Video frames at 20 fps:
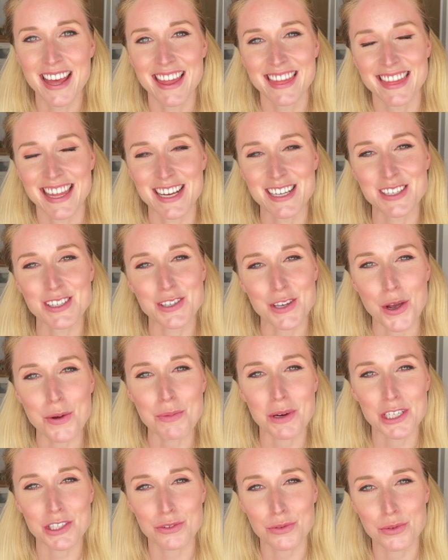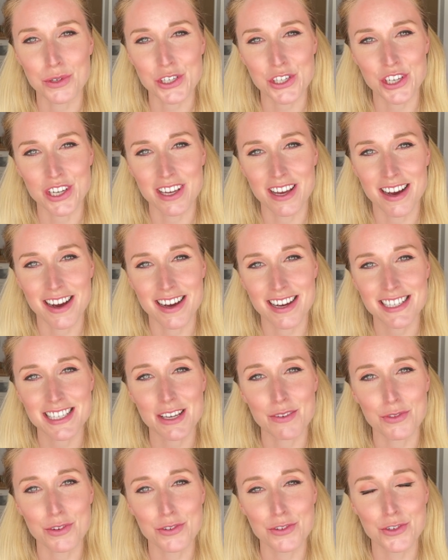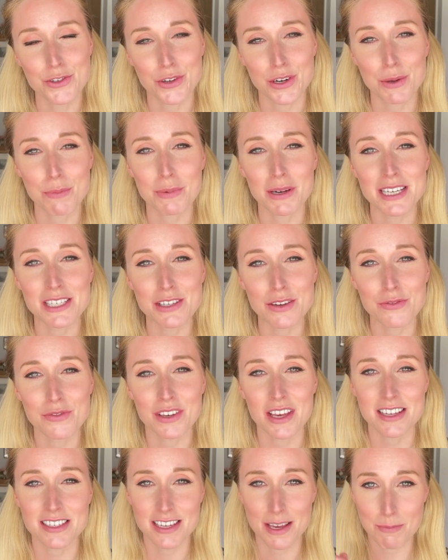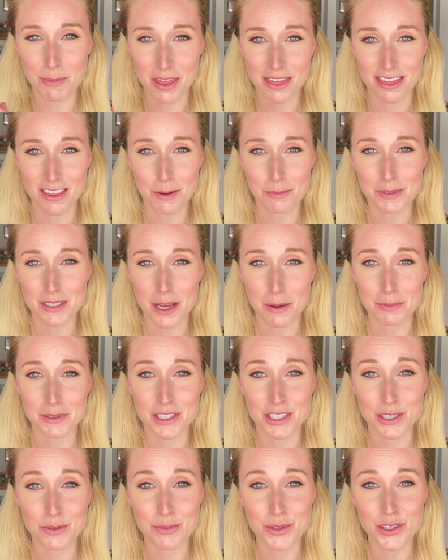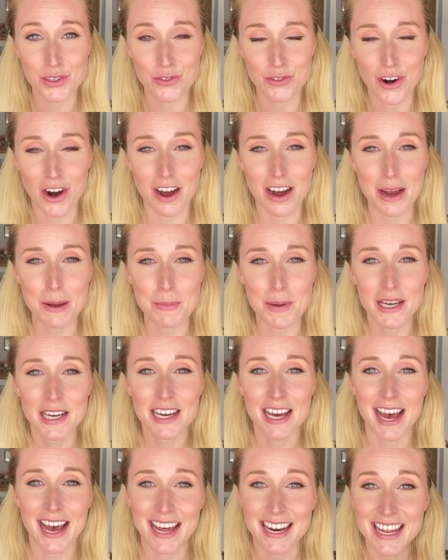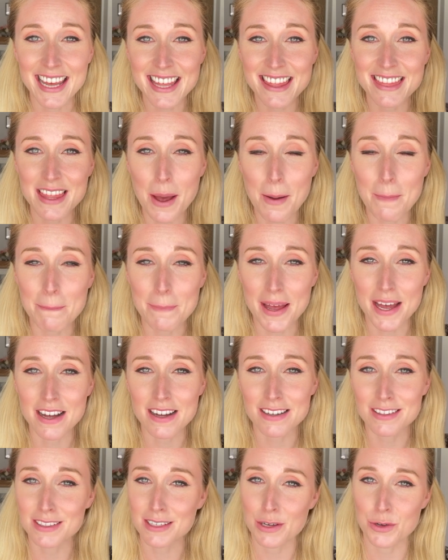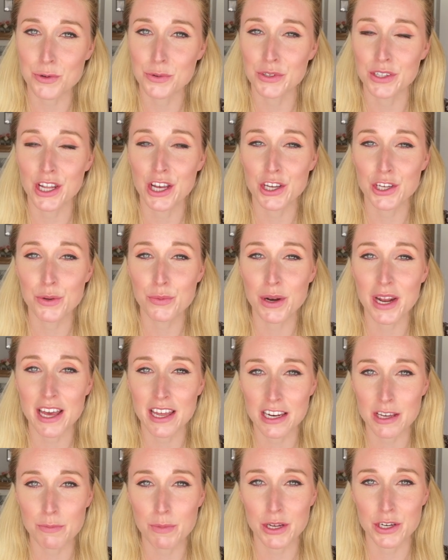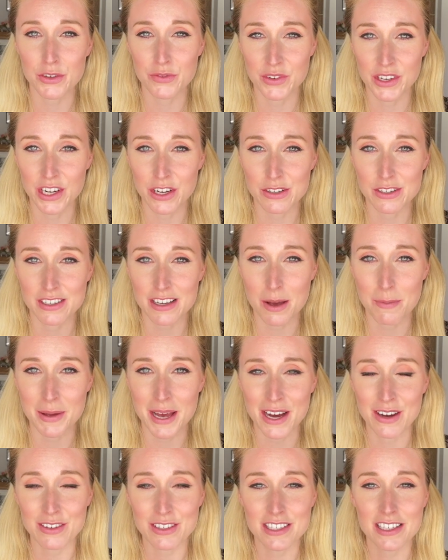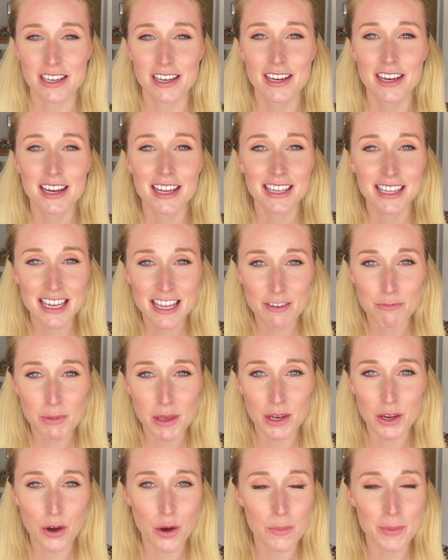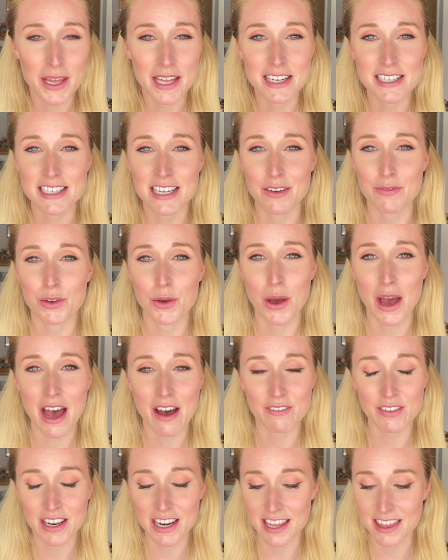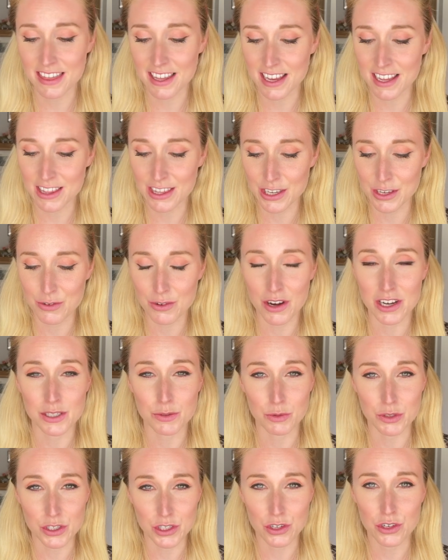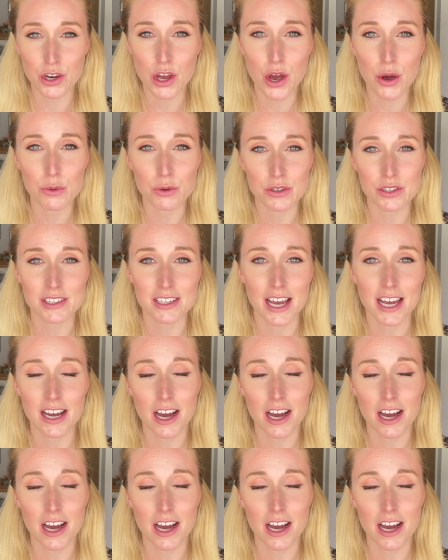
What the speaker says: Thanks so much for watching, guys. If you enjoyed it, please don't forget to give me a thumbs up and subscribe, and hit that bell. It will alert you when any of my new videos come out. Leave me a comment if you have anything that you guys want to know or say.